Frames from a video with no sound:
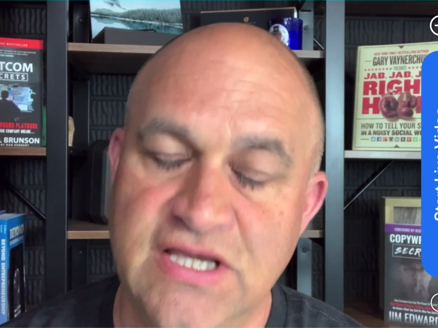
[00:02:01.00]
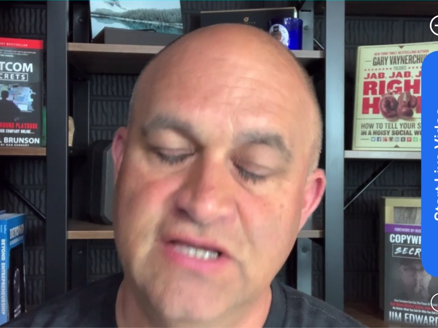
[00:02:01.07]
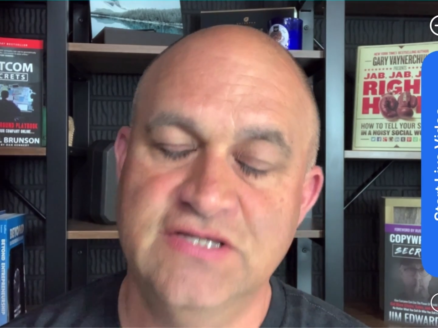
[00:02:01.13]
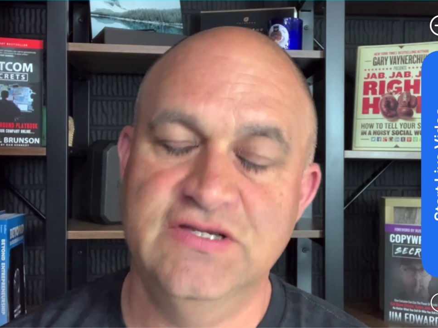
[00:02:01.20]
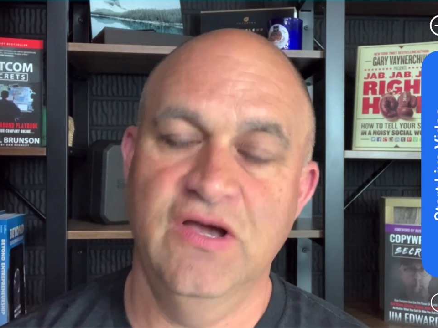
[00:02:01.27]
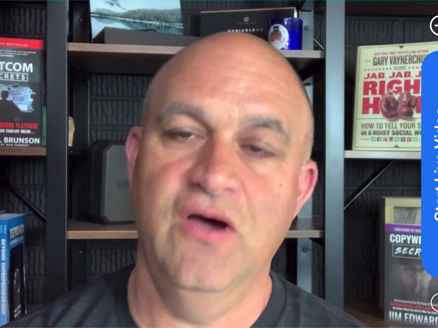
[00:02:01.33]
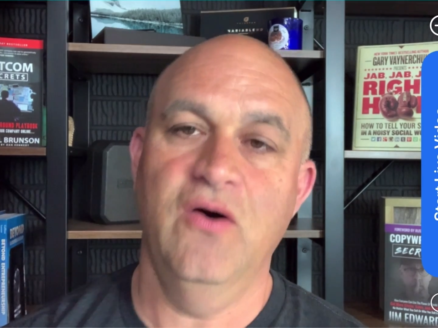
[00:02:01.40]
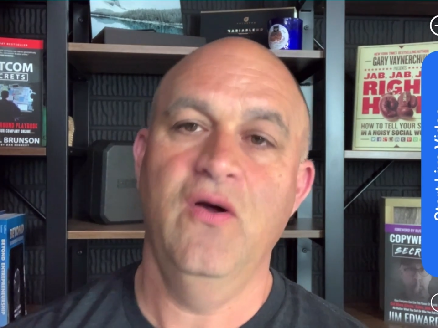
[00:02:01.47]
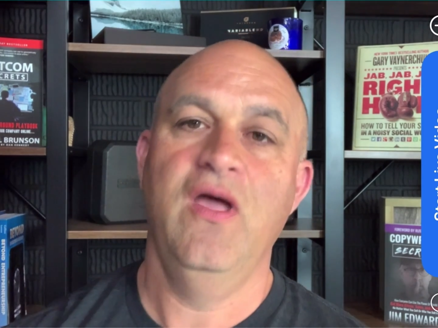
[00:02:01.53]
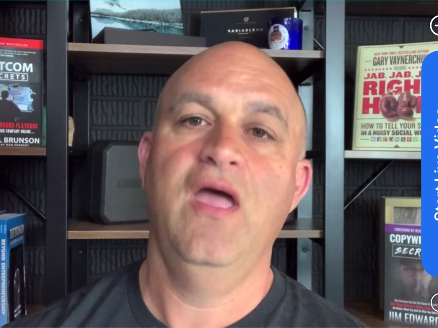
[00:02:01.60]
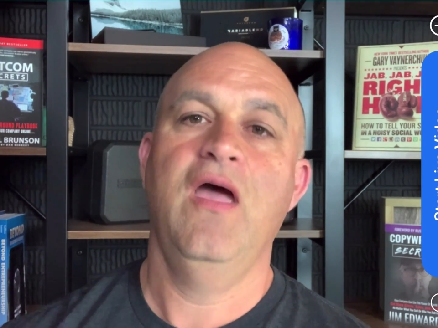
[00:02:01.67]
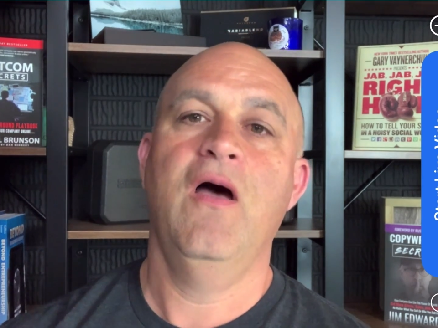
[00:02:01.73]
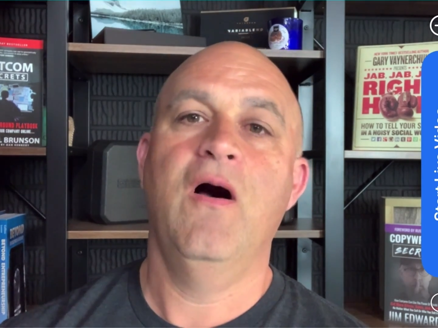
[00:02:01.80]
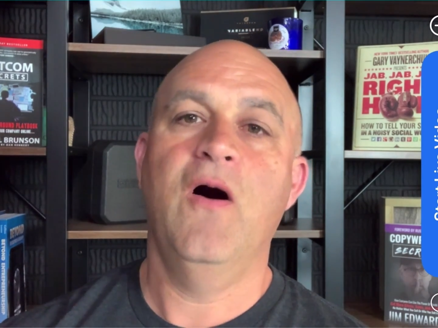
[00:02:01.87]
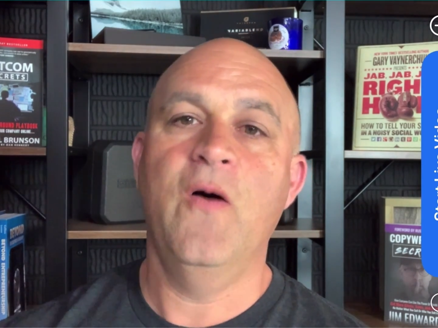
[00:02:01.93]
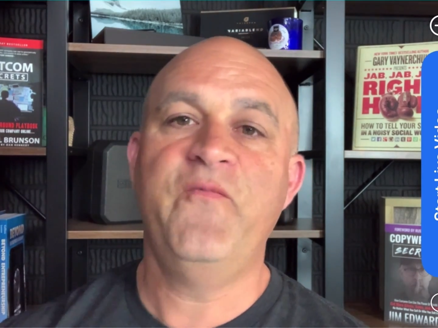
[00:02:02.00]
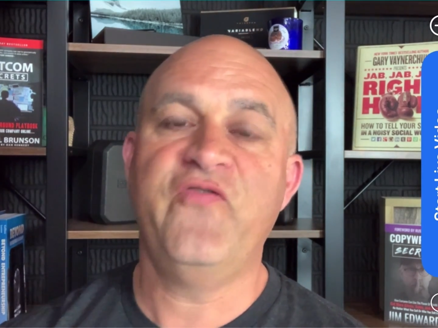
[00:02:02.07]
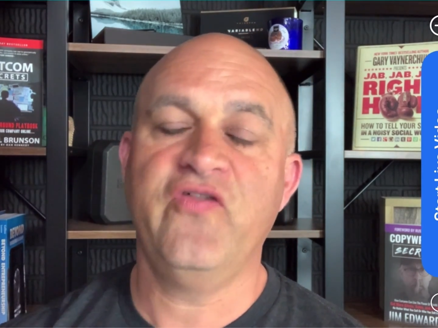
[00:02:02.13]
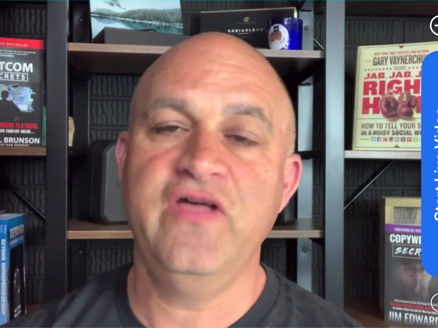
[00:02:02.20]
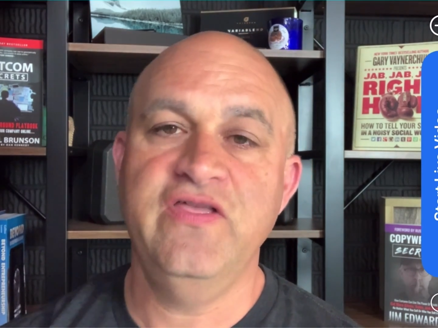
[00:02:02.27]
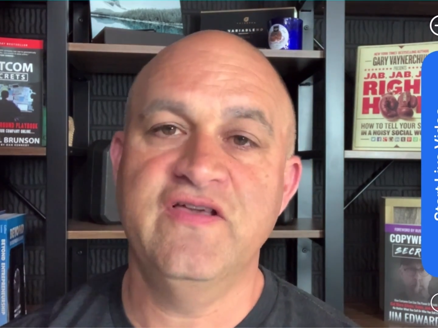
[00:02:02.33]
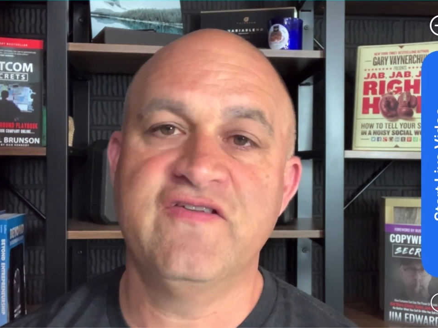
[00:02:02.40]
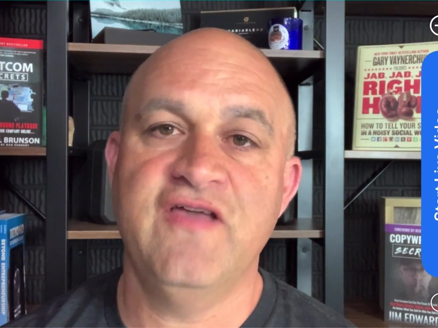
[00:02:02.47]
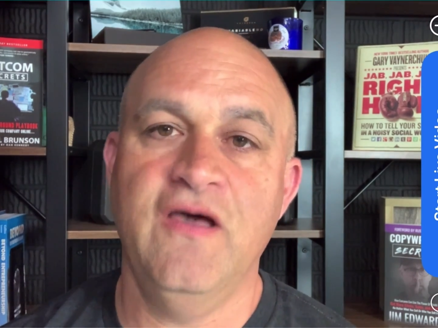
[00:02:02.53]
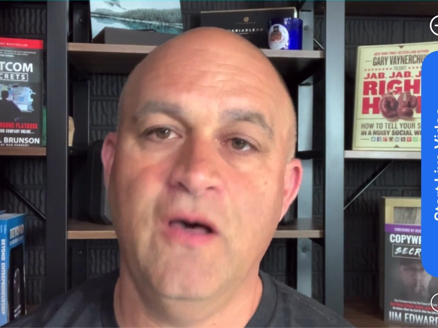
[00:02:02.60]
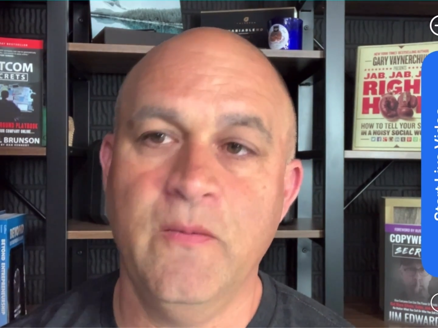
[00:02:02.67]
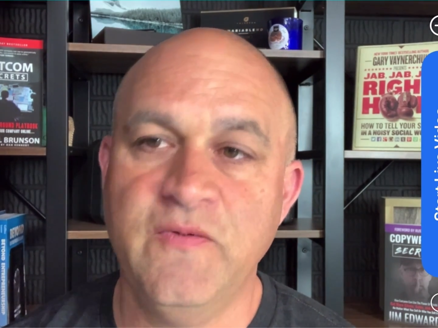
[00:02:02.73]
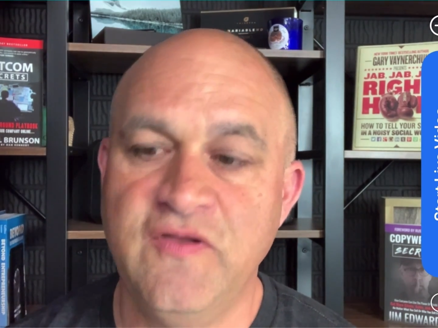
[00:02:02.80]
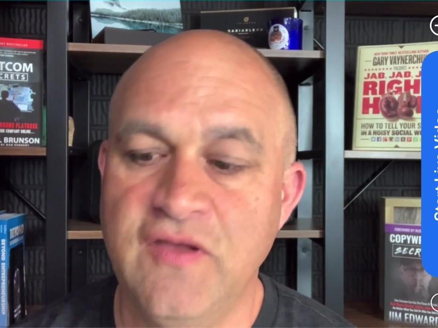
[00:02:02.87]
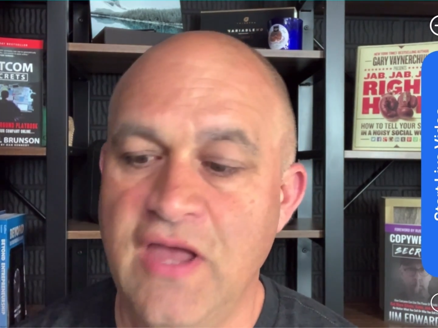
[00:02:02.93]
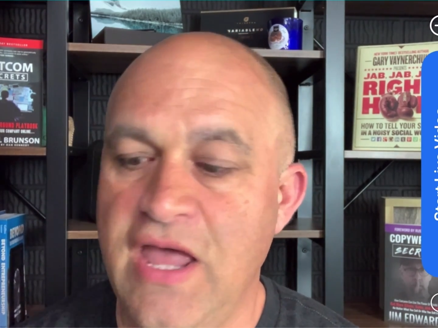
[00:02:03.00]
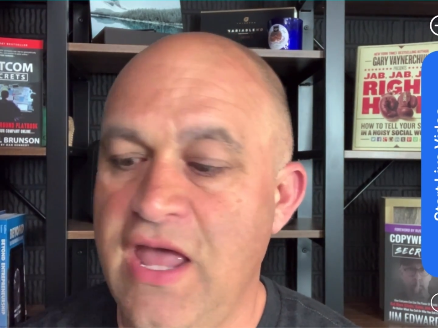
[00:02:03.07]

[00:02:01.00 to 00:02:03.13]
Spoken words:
So hopefully this helped.